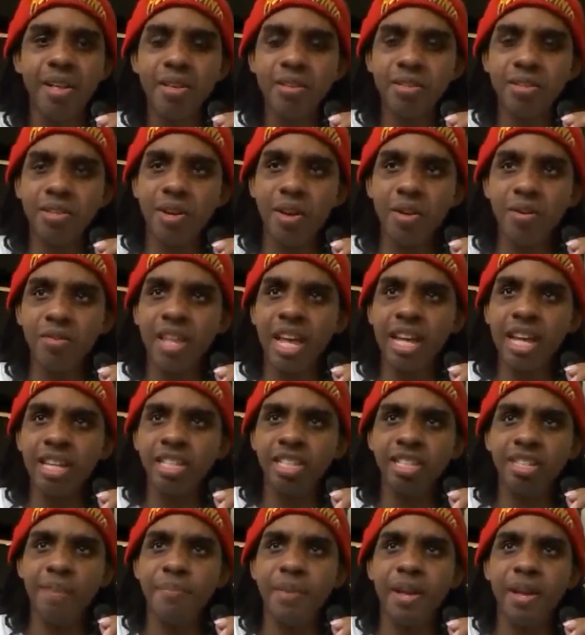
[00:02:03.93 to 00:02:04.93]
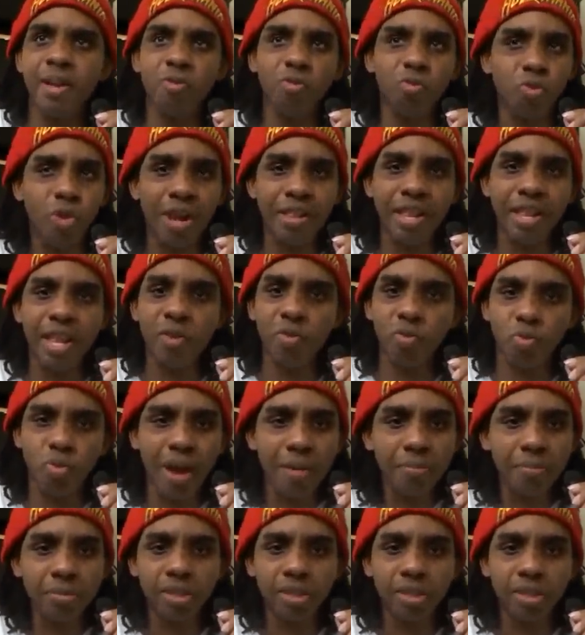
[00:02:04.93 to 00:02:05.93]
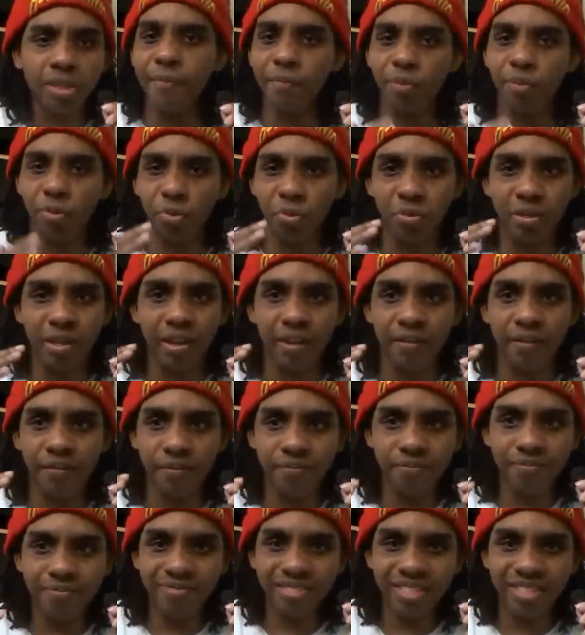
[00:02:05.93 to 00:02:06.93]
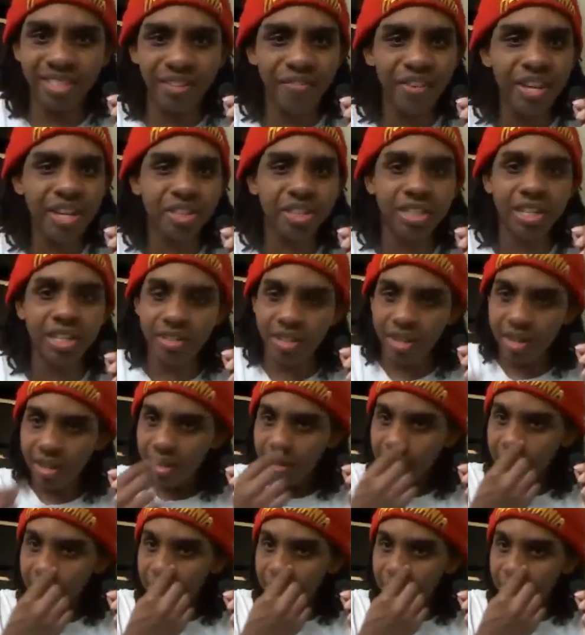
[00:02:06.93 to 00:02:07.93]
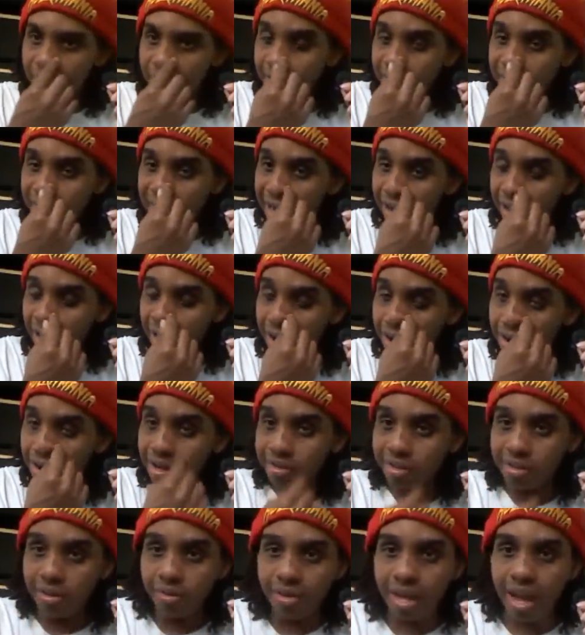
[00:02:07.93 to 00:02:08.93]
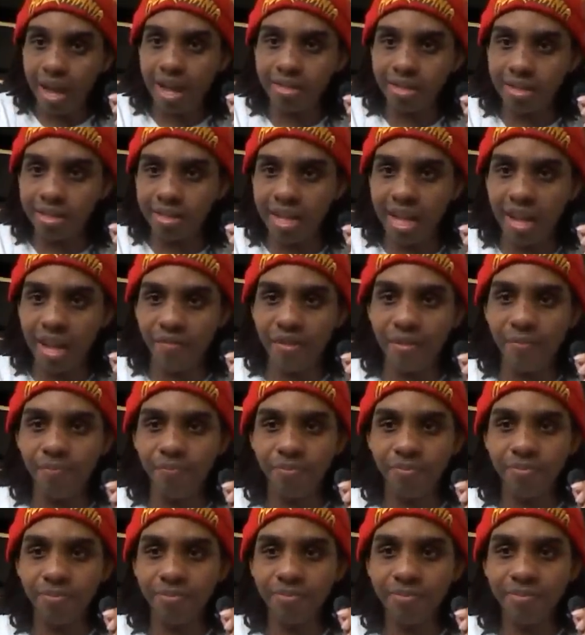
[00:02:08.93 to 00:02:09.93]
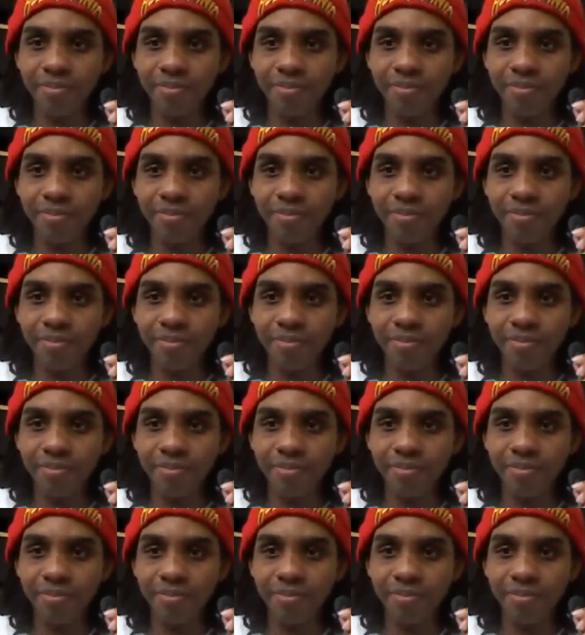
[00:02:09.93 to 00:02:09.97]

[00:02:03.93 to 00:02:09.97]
So they should have been running roughshod through the division, but here they are in 2011